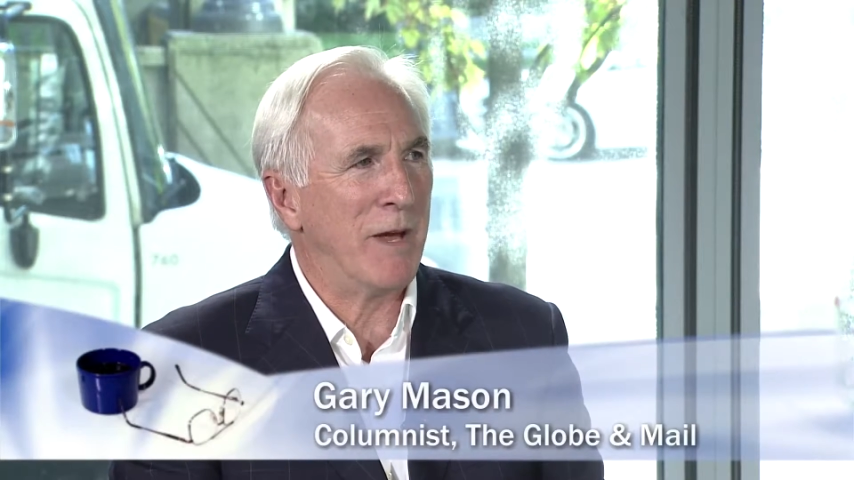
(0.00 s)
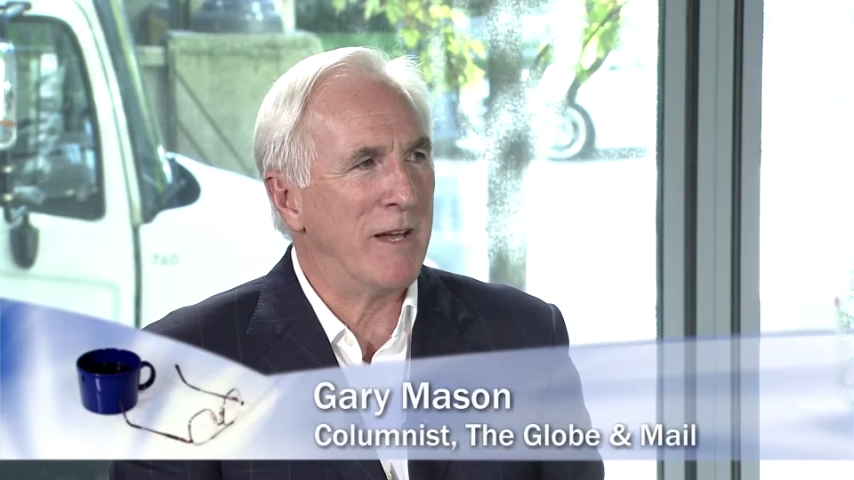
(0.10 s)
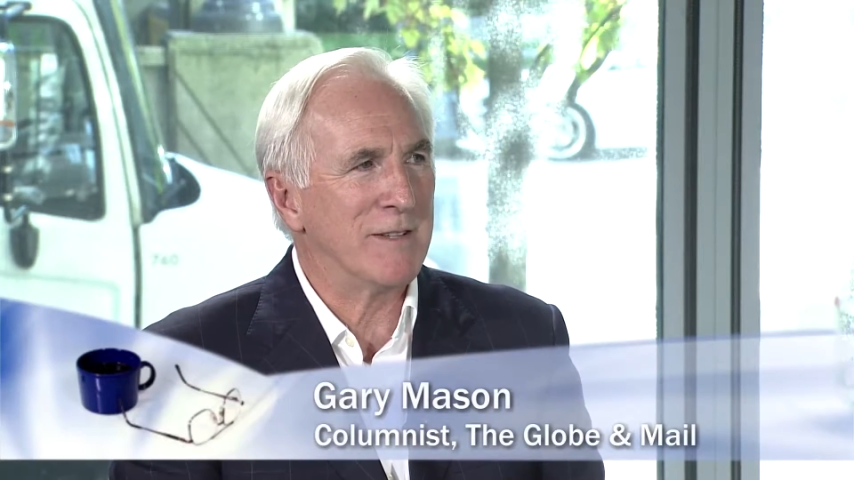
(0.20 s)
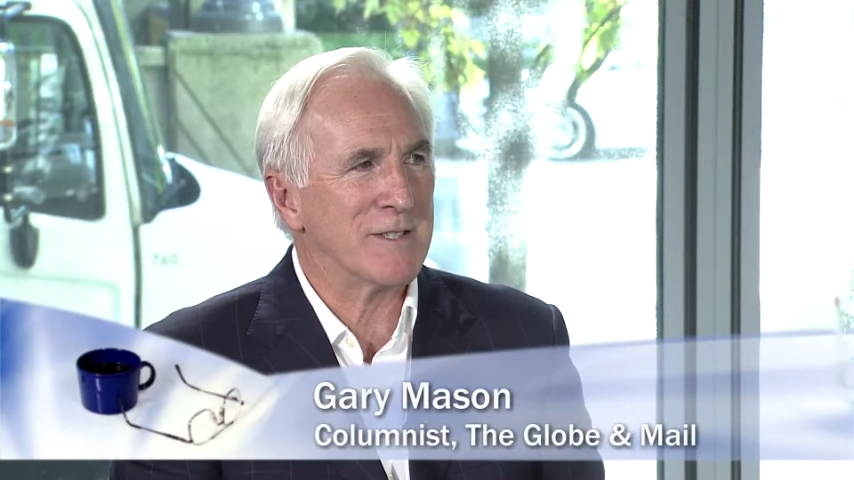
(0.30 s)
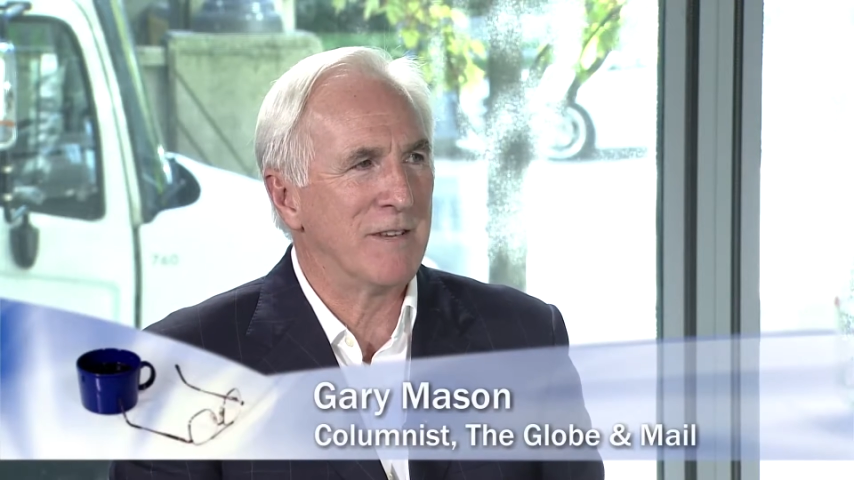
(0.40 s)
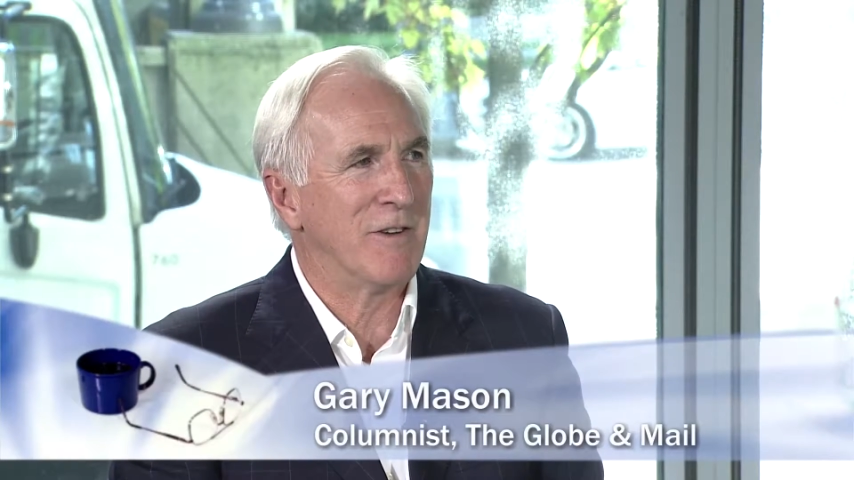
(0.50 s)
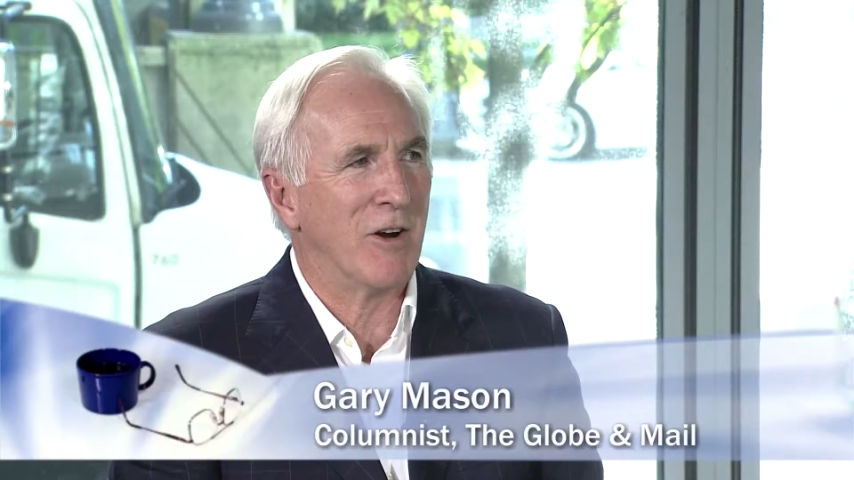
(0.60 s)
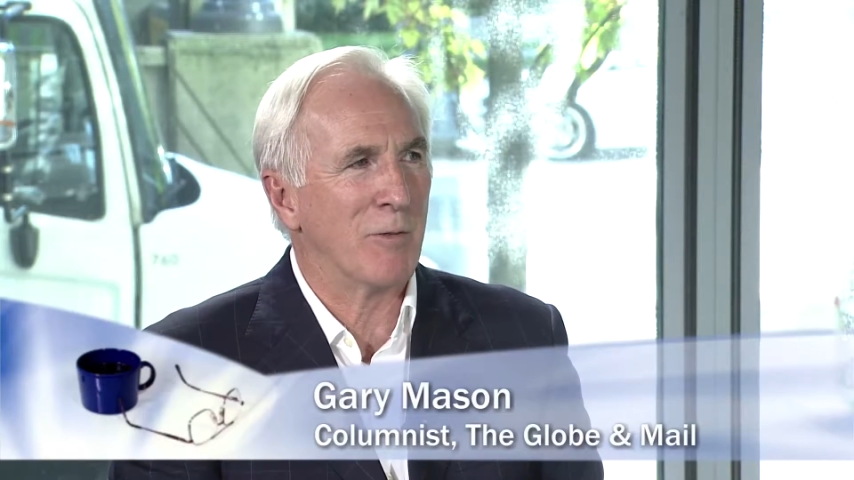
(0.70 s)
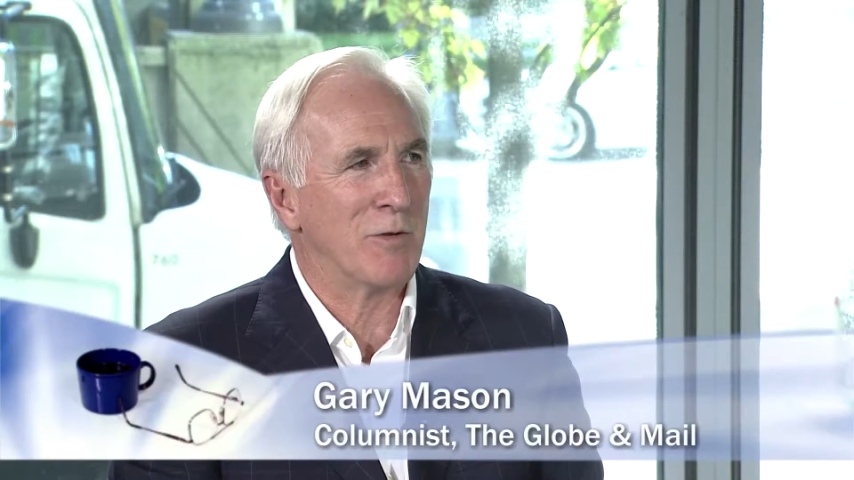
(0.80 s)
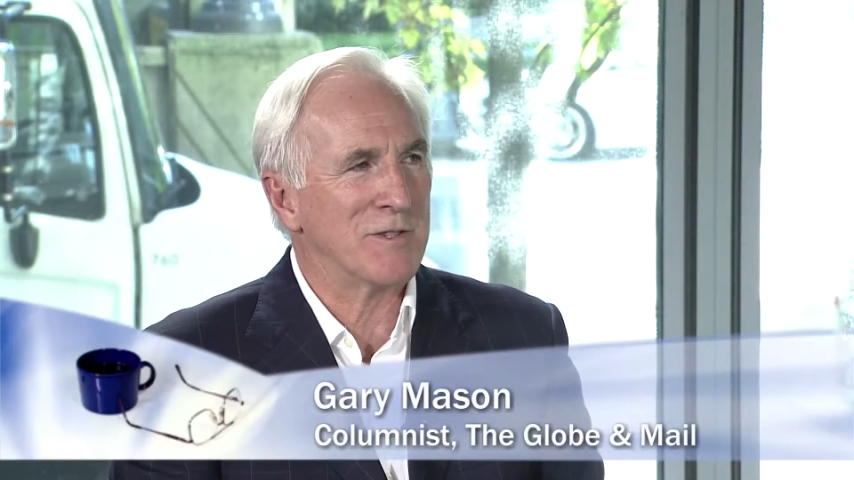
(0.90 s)
paint Stephen
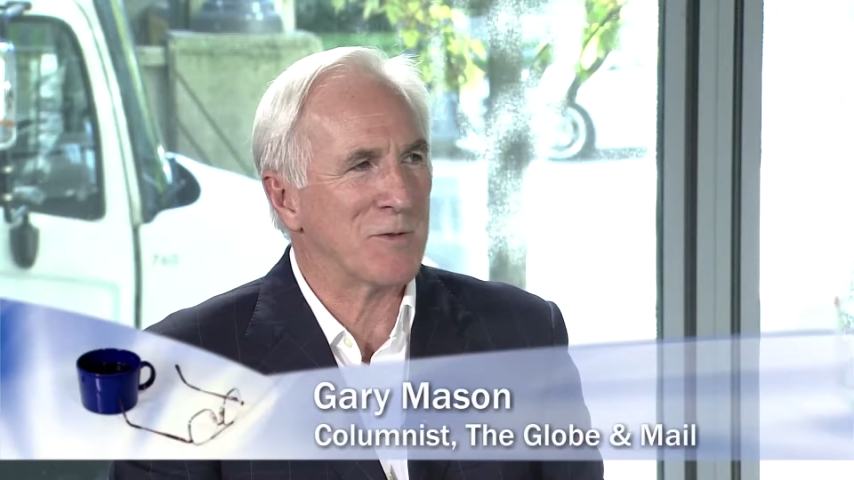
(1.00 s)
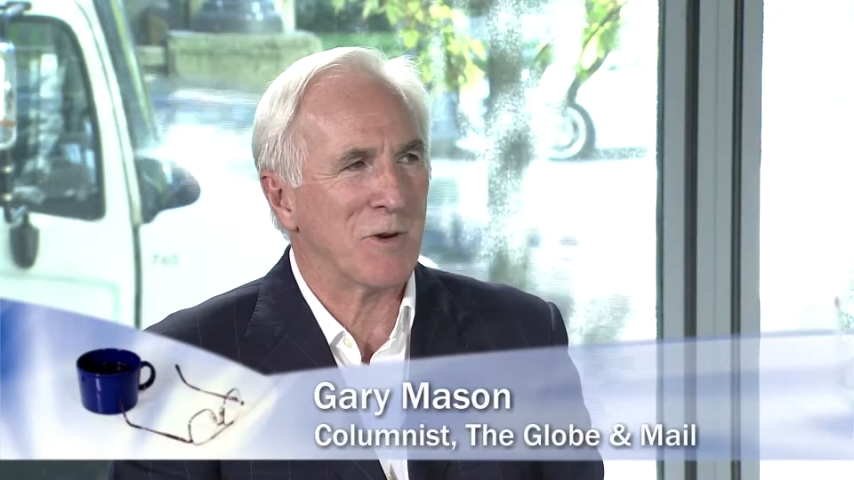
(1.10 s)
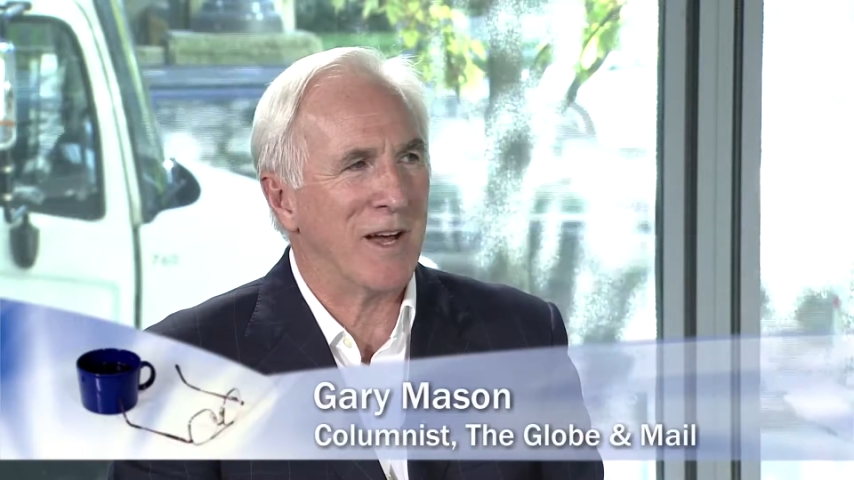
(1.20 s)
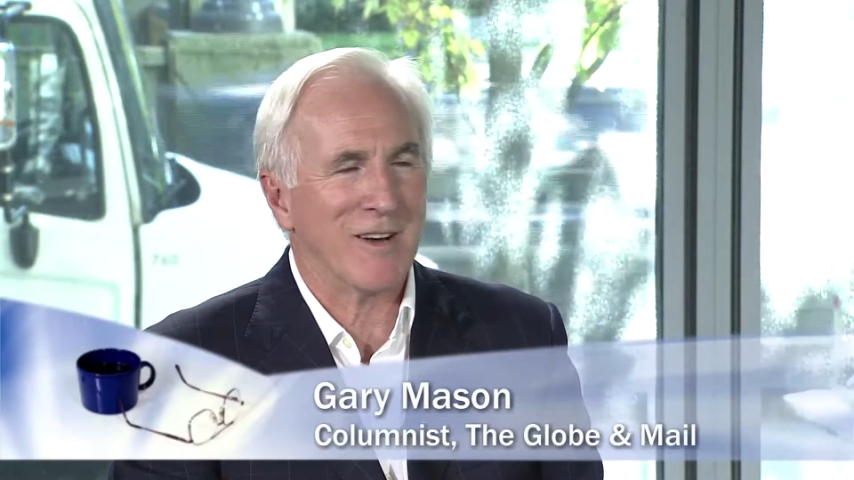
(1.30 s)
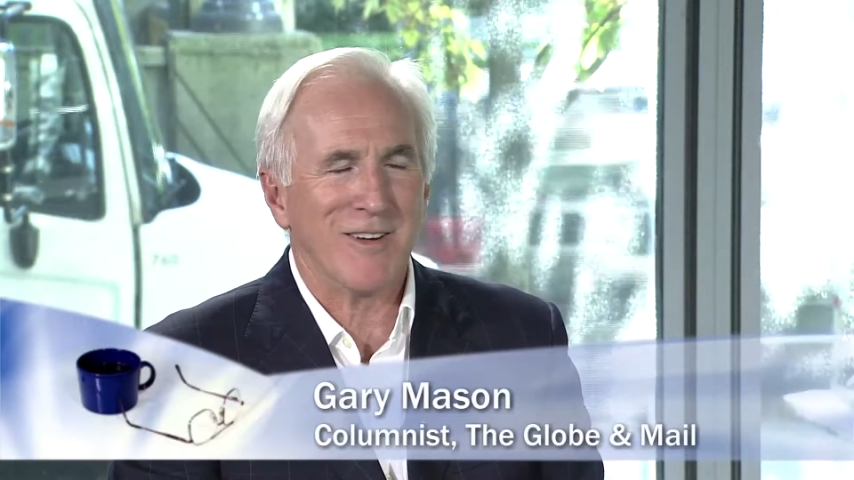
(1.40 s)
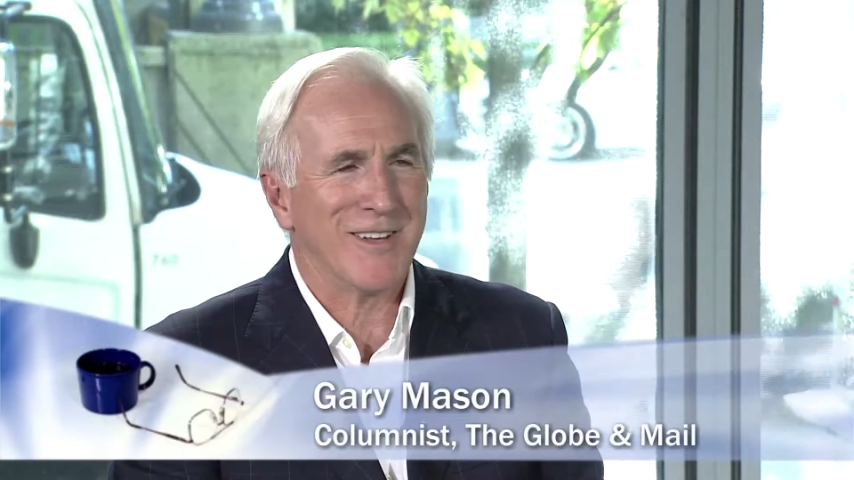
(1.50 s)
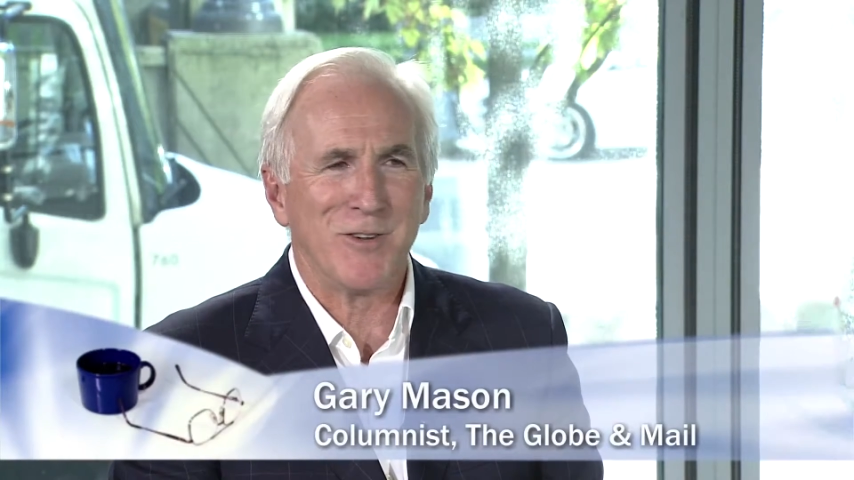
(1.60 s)
Harper as a radical.